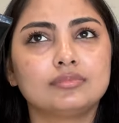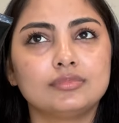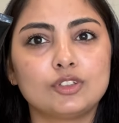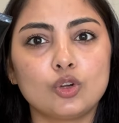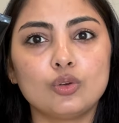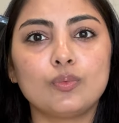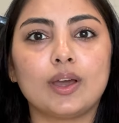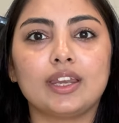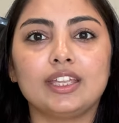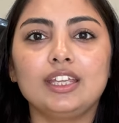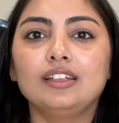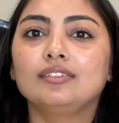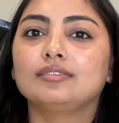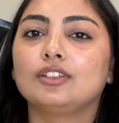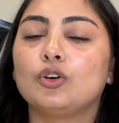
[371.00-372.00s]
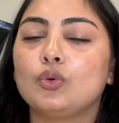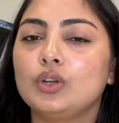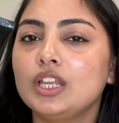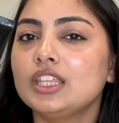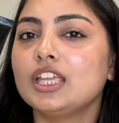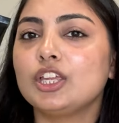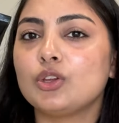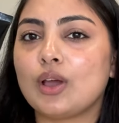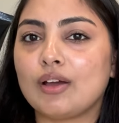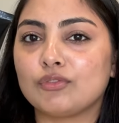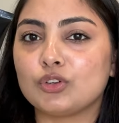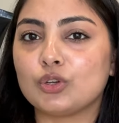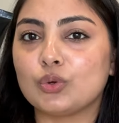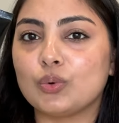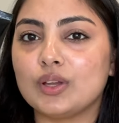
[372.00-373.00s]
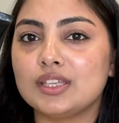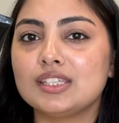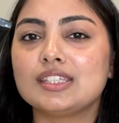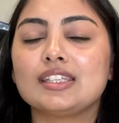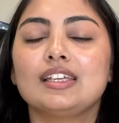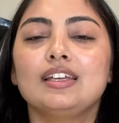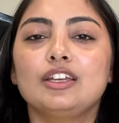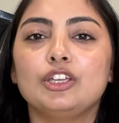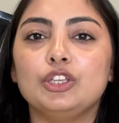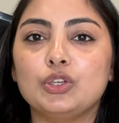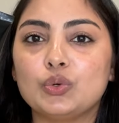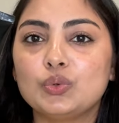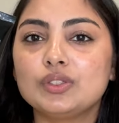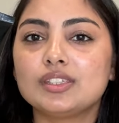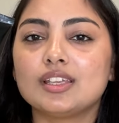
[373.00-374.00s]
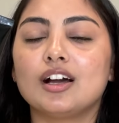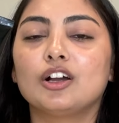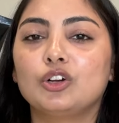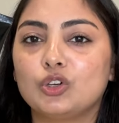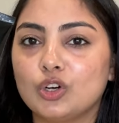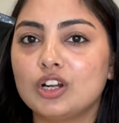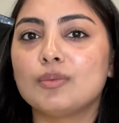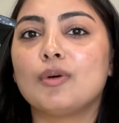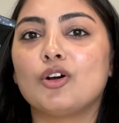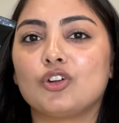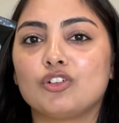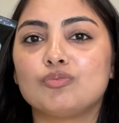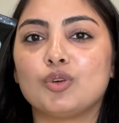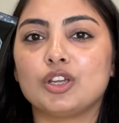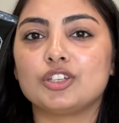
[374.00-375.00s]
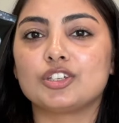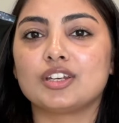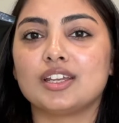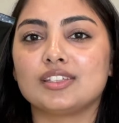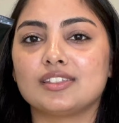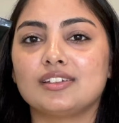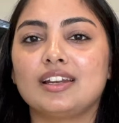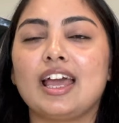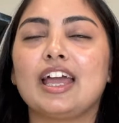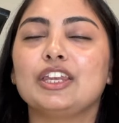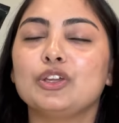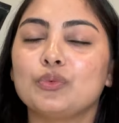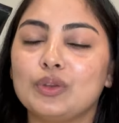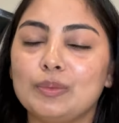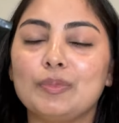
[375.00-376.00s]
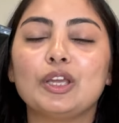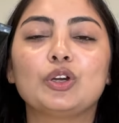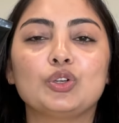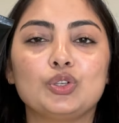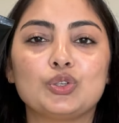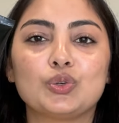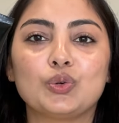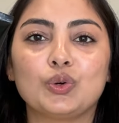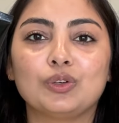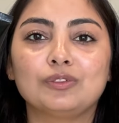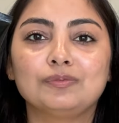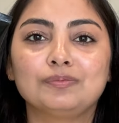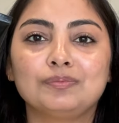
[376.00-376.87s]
Don't worry, the only thing you have to do is use a good amount of moisturizer and you will be good to go.